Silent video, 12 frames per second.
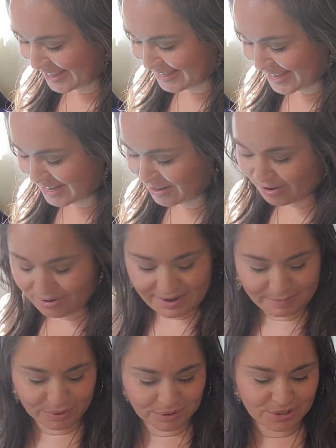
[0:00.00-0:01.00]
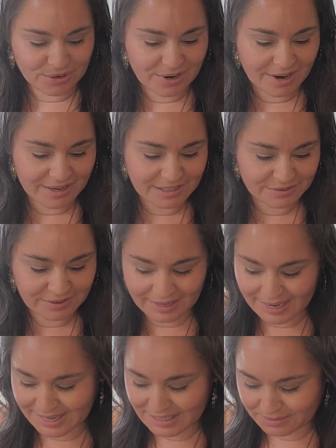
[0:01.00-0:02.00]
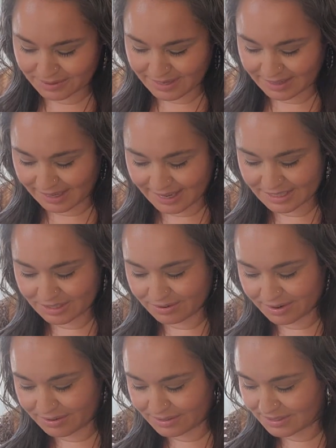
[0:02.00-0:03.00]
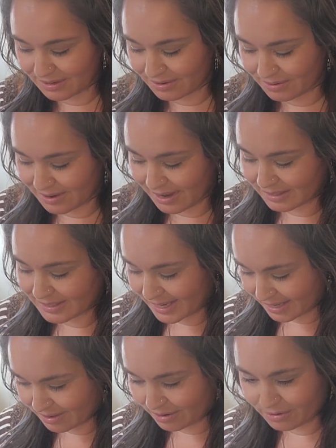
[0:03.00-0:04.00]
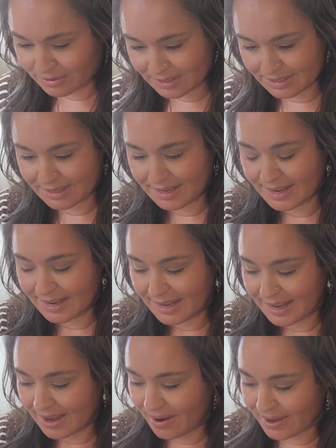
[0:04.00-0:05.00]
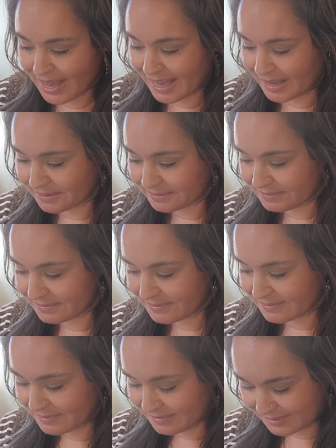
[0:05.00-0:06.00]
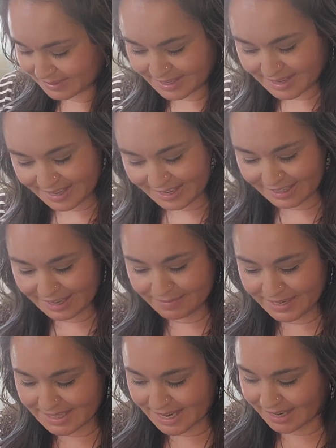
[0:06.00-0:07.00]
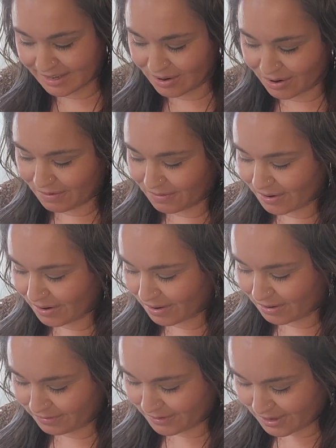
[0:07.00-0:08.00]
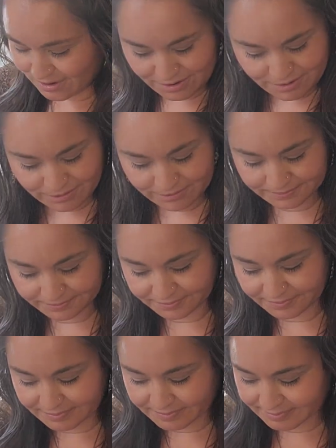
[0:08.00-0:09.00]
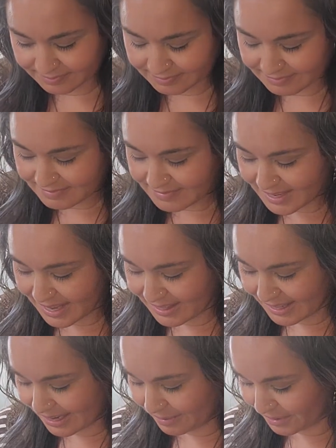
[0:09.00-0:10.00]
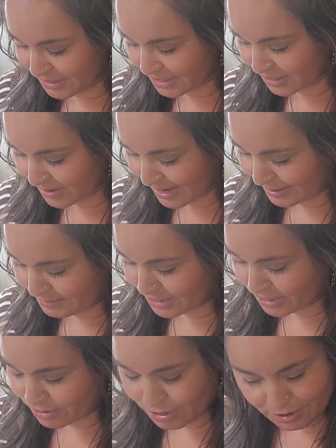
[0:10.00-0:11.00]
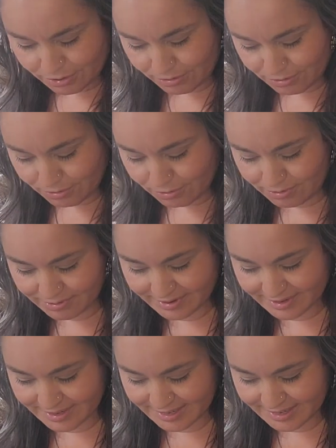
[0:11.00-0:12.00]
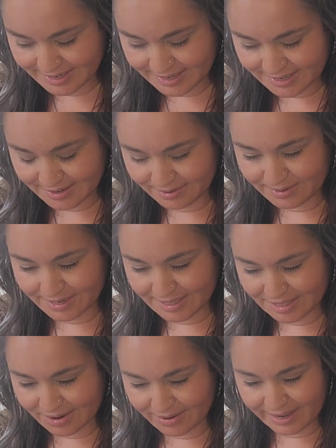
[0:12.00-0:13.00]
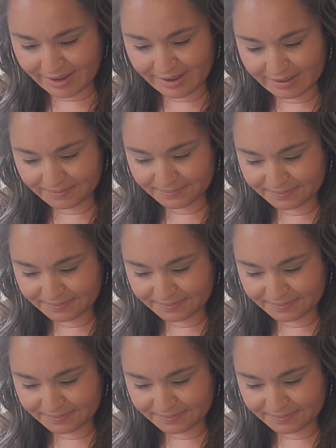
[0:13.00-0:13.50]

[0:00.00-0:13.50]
then, oh, I pulled two cards for the last one in the last row, so I'll take those. Okay. Let me take an overall view, and then I will describe to you what is going on.